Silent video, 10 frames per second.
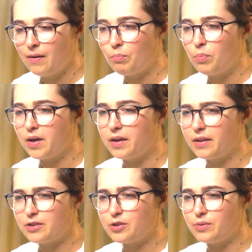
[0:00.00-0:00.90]

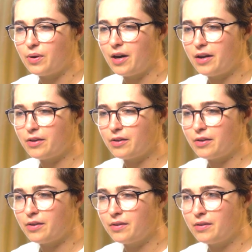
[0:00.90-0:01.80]
but to
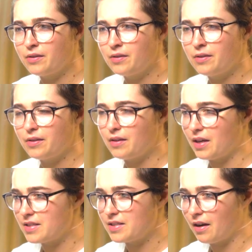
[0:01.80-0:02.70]
honor
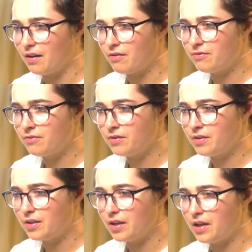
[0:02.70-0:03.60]
thyself
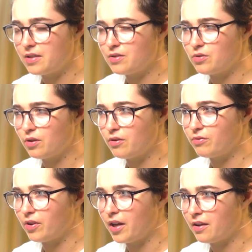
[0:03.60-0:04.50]
is sort
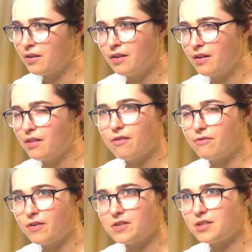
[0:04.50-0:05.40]
of like the
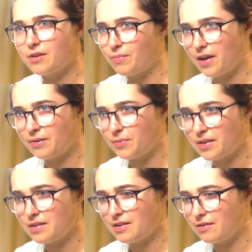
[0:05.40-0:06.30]
first
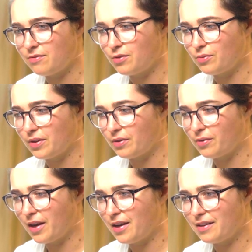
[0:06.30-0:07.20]
commandment, if you will,
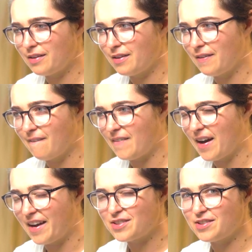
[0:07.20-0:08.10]
right?
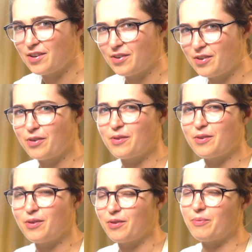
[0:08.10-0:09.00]
I actually don't know
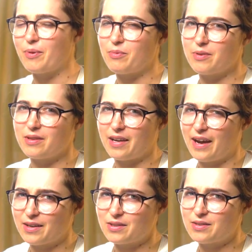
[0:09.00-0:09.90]
or remember
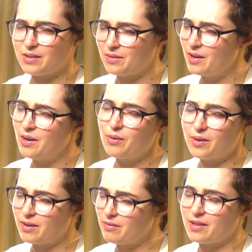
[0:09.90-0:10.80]
the
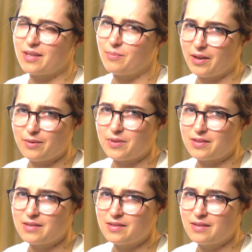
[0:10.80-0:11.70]

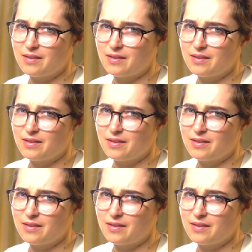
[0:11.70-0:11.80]
commandments